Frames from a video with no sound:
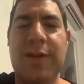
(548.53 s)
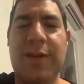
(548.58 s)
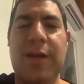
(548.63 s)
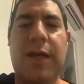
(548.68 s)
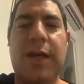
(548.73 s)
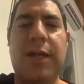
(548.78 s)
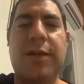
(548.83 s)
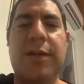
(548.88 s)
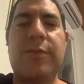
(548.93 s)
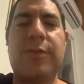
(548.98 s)

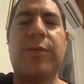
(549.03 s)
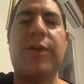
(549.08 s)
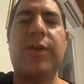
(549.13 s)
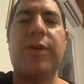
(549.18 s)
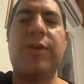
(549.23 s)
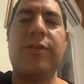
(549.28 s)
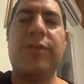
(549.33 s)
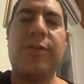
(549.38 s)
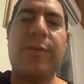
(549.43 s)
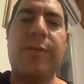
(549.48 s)
And when
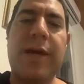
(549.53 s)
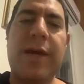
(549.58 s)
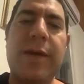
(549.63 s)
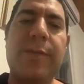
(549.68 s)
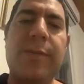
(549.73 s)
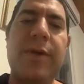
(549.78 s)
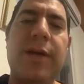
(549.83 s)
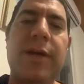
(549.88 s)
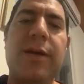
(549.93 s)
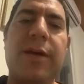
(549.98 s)
there's a
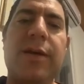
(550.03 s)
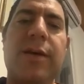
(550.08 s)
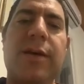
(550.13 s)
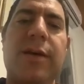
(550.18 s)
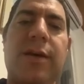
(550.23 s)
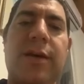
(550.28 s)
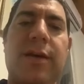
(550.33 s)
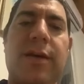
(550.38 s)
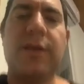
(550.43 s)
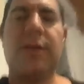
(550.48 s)
baby,
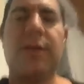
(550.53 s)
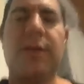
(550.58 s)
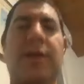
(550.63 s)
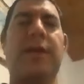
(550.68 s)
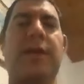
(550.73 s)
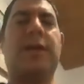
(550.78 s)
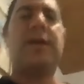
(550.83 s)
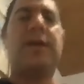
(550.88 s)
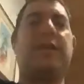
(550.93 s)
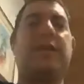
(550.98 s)

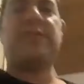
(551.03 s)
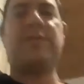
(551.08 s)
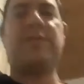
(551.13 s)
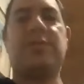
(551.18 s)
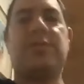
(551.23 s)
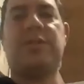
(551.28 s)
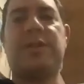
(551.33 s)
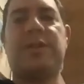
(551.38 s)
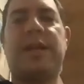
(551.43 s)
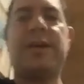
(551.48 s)
it's
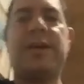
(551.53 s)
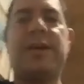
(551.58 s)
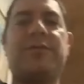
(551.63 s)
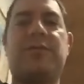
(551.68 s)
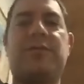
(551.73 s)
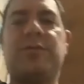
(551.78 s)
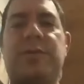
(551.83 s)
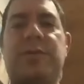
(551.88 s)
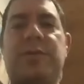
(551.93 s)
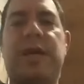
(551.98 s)
not enough
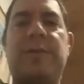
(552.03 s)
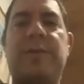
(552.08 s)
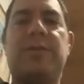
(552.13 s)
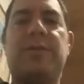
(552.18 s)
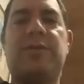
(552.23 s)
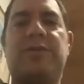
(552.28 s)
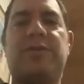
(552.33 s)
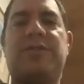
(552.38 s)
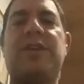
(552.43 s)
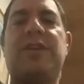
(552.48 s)
to be able
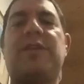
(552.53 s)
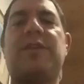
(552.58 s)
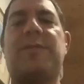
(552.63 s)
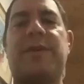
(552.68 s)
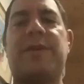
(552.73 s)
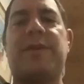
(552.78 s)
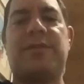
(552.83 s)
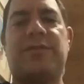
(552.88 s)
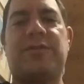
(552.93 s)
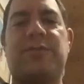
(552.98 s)
to see the
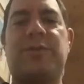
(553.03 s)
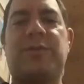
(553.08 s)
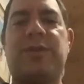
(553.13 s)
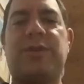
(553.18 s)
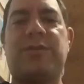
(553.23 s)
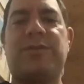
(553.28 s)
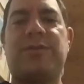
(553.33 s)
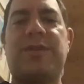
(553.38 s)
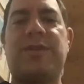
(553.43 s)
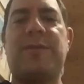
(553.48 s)
patient. We need
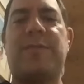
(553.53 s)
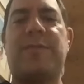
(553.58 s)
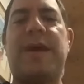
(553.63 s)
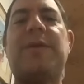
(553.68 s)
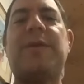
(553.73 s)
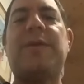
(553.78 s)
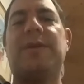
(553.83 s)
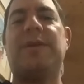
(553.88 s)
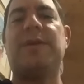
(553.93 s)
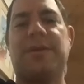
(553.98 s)
to see the
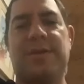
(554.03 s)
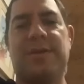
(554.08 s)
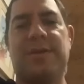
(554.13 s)
baby.